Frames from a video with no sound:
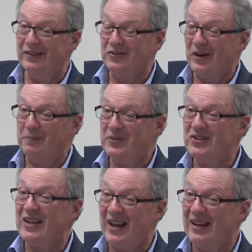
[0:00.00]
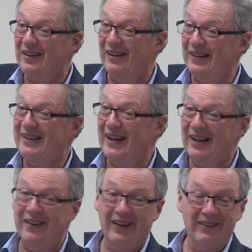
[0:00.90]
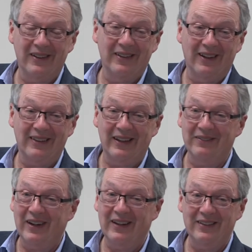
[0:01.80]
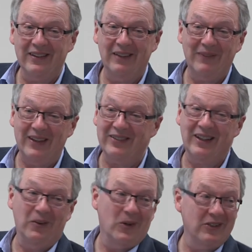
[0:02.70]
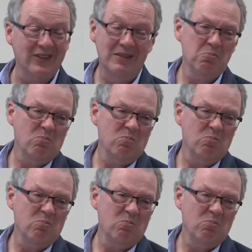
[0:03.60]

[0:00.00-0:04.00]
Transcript: Trump said on NATO, I read that thing very, he basically wants